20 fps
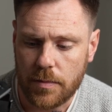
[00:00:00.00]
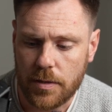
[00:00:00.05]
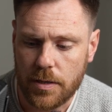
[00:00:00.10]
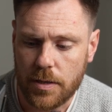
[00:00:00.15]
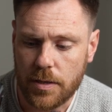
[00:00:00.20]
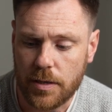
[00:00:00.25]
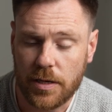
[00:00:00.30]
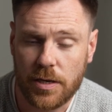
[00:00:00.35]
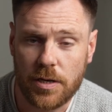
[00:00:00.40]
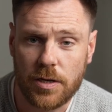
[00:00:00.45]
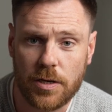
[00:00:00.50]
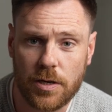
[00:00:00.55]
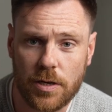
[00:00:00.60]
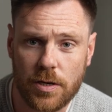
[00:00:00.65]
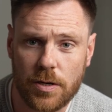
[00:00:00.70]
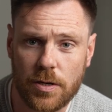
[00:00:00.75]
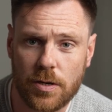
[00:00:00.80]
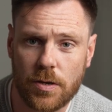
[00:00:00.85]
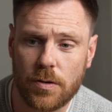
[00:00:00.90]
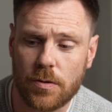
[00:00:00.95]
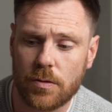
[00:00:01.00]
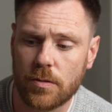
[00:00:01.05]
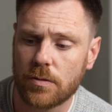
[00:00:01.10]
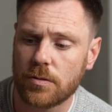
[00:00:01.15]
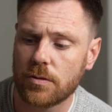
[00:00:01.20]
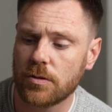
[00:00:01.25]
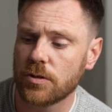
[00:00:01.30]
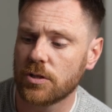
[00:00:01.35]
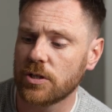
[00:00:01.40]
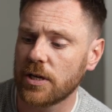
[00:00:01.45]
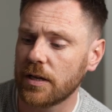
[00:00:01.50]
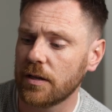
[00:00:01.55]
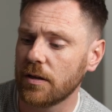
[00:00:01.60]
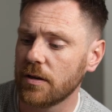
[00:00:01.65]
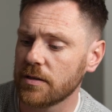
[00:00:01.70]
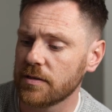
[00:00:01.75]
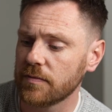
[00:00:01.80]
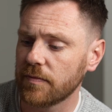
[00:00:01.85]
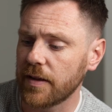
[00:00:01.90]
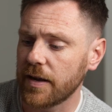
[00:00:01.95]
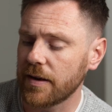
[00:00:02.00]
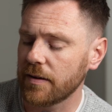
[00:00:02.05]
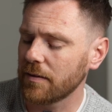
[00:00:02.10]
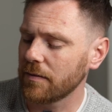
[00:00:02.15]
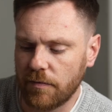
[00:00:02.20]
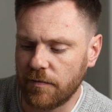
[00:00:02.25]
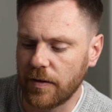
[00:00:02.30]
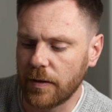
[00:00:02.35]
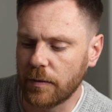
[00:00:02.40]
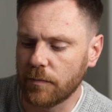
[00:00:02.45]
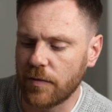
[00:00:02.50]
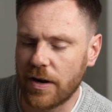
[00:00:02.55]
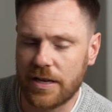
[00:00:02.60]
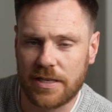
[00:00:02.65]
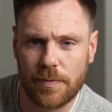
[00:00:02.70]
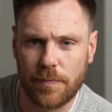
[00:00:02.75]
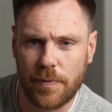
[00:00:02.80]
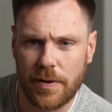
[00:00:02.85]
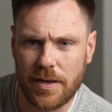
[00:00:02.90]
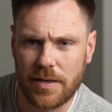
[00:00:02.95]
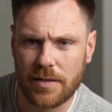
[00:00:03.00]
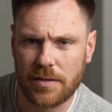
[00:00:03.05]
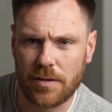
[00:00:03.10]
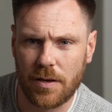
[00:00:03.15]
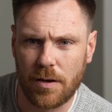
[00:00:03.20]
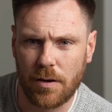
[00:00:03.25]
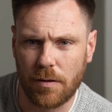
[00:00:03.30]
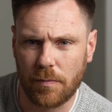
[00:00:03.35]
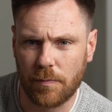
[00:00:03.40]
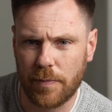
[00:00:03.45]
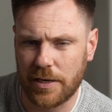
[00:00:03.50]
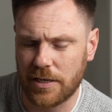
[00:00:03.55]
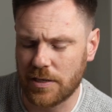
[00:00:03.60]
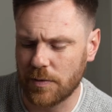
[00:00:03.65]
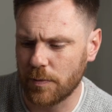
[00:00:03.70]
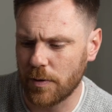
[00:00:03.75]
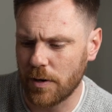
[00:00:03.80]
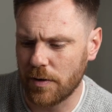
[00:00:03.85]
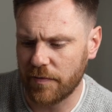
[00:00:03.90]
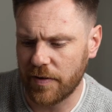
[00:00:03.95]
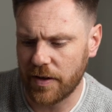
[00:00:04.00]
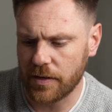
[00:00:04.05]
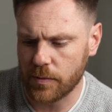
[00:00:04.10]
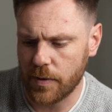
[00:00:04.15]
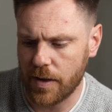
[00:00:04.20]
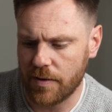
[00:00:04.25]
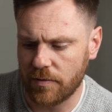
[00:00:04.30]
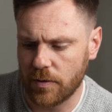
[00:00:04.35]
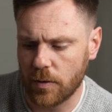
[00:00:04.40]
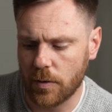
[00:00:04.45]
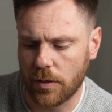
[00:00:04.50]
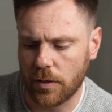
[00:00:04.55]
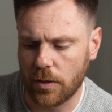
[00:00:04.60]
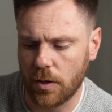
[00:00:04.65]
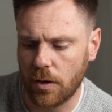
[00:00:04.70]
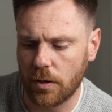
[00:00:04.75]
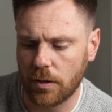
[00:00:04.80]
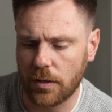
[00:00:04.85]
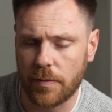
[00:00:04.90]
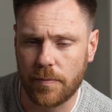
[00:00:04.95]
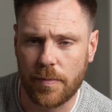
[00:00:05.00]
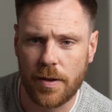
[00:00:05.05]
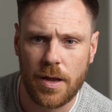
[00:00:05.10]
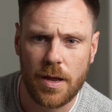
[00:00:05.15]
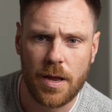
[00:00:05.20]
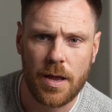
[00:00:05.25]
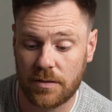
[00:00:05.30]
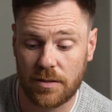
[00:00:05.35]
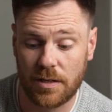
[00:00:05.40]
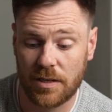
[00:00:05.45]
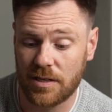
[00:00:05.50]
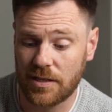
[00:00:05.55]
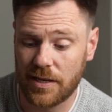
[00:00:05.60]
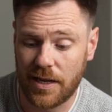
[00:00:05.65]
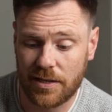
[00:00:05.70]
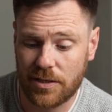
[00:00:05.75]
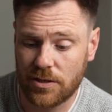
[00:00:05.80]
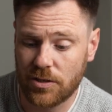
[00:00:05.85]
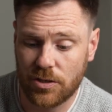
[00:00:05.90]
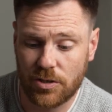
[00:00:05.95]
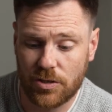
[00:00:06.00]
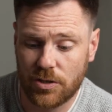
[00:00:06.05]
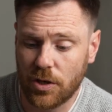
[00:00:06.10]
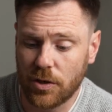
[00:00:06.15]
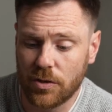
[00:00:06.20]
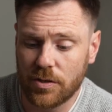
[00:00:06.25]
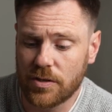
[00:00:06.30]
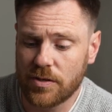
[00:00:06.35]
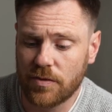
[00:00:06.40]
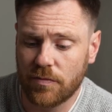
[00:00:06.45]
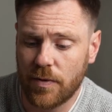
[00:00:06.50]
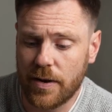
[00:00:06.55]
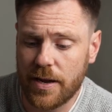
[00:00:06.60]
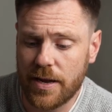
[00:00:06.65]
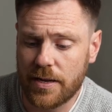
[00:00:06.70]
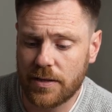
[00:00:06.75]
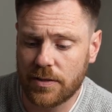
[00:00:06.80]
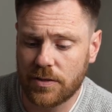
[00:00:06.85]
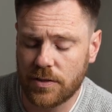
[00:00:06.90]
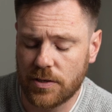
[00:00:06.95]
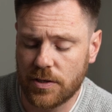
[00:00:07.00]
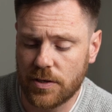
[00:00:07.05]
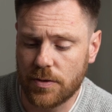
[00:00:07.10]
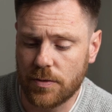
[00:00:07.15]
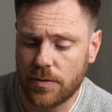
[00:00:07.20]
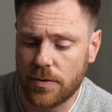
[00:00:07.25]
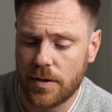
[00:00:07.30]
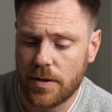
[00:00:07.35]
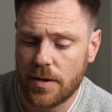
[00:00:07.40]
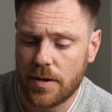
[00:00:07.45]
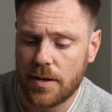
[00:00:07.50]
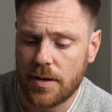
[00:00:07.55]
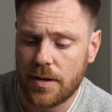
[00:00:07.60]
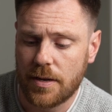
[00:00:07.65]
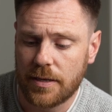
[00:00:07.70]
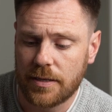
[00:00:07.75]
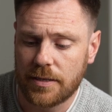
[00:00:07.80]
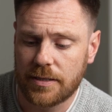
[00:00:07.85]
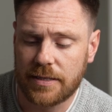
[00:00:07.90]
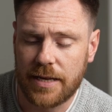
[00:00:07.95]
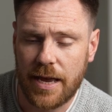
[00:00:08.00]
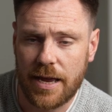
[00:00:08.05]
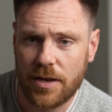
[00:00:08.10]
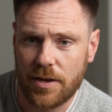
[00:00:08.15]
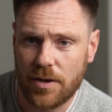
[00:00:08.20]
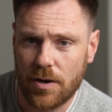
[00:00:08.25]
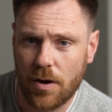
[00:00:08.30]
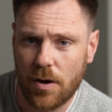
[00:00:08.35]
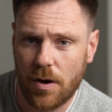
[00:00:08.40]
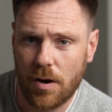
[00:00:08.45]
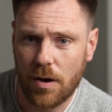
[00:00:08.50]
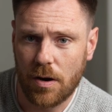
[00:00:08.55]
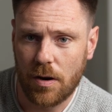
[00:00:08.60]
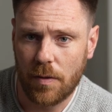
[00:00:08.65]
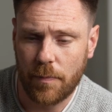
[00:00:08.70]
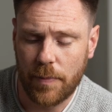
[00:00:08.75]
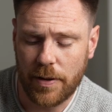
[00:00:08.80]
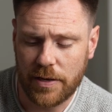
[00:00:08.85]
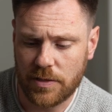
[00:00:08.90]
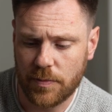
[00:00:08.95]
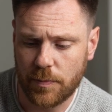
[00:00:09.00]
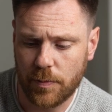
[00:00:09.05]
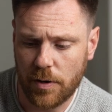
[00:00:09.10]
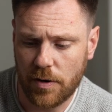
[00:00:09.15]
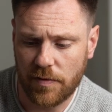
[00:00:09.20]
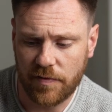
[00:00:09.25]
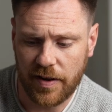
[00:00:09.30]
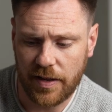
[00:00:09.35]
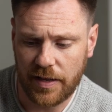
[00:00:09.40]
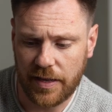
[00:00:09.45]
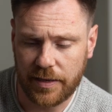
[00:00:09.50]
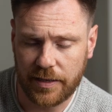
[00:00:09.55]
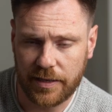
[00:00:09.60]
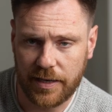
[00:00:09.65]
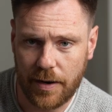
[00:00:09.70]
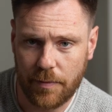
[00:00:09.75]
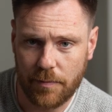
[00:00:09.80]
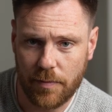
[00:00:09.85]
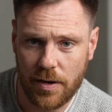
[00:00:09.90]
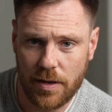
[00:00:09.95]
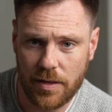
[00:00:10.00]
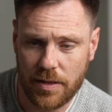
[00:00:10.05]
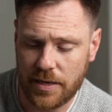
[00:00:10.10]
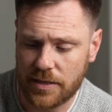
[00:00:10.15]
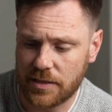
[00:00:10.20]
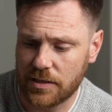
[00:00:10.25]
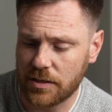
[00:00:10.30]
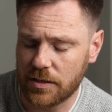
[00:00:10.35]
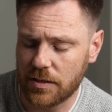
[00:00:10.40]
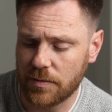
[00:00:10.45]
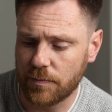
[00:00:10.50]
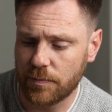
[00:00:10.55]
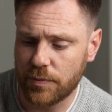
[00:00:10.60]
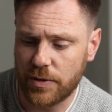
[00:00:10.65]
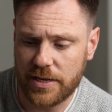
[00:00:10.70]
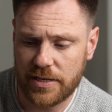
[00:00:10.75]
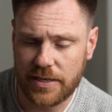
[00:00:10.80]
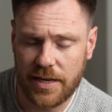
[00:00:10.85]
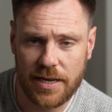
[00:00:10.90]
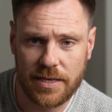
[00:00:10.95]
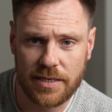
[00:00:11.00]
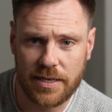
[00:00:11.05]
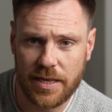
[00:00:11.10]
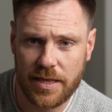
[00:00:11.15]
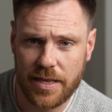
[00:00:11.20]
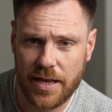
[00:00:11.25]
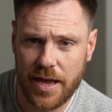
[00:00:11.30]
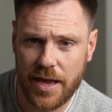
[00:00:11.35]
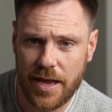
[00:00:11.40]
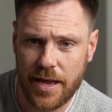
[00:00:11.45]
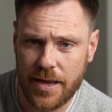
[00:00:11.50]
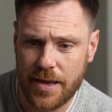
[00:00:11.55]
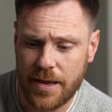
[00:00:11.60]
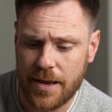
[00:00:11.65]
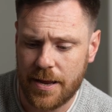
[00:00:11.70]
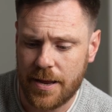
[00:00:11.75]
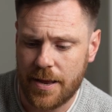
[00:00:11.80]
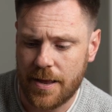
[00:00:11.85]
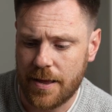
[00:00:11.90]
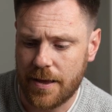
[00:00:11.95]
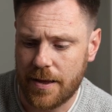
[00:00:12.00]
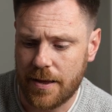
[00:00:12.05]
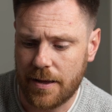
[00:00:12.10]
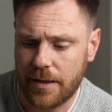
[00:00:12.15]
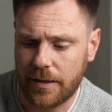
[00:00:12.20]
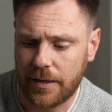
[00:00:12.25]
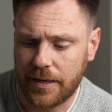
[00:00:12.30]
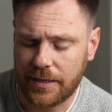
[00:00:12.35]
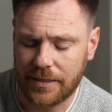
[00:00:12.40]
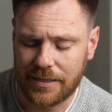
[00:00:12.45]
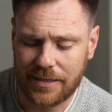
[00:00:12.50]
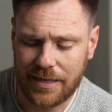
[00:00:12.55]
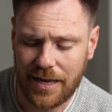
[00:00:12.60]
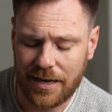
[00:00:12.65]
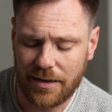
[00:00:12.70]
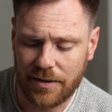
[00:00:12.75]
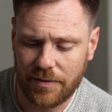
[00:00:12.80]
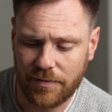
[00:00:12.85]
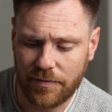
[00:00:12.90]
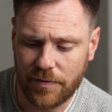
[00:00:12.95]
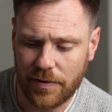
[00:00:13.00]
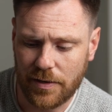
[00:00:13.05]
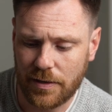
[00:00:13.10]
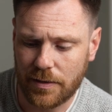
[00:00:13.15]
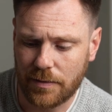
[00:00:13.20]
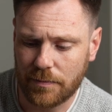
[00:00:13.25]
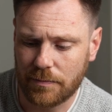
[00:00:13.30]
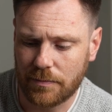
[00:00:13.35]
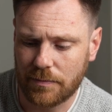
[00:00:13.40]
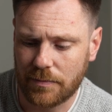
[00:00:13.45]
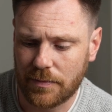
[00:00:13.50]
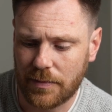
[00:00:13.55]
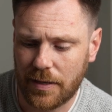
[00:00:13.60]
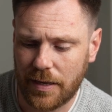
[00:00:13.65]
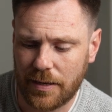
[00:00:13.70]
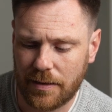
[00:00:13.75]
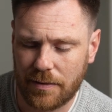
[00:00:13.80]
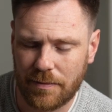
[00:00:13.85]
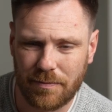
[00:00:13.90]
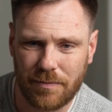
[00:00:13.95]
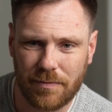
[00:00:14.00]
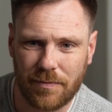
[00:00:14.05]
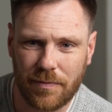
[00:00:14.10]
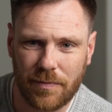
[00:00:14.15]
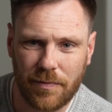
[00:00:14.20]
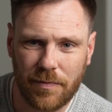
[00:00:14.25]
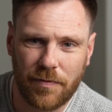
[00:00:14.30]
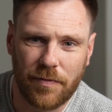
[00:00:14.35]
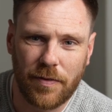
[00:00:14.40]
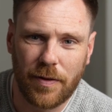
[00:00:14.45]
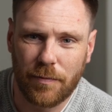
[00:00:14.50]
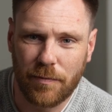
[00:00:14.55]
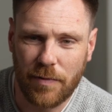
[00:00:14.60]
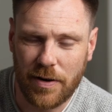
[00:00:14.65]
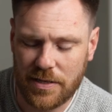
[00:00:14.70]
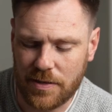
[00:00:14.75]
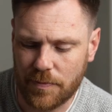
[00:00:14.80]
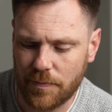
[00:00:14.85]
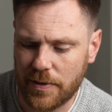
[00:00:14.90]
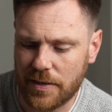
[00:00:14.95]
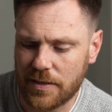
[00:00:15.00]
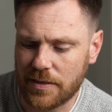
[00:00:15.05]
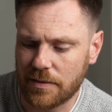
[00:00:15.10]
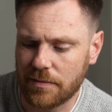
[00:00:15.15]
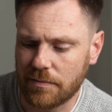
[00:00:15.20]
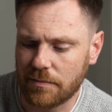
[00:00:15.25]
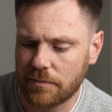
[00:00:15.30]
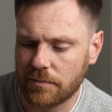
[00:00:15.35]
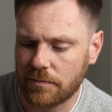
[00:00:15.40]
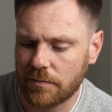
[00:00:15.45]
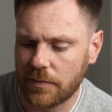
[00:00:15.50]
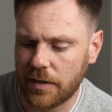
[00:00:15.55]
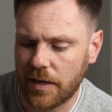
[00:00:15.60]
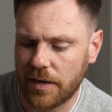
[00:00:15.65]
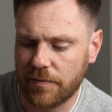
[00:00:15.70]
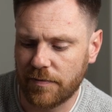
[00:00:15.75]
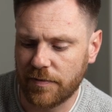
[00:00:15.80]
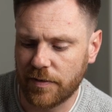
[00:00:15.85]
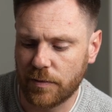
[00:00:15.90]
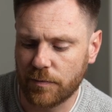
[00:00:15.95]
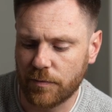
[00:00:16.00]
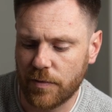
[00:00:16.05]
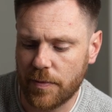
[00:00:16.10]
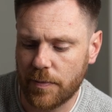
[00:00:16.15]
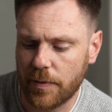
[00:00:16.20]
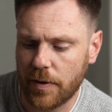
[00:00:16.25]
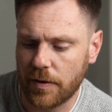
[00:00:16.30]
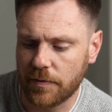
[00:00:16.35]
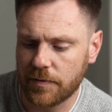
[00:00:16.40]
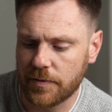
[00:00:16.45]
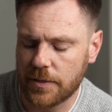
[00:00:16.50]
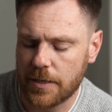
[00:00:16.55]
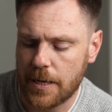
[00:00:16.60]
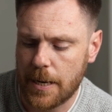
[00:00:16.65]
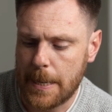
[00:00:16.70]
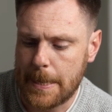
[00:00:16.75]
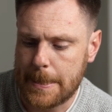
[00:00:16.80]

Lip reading: You can do shed loads of like film recipes or picture profiles, whatever you want to call them. So there's like just tons of ways to set your picture profile in camera. There's some presets in there, like standard film, like film recipes and kind of film ripoffs,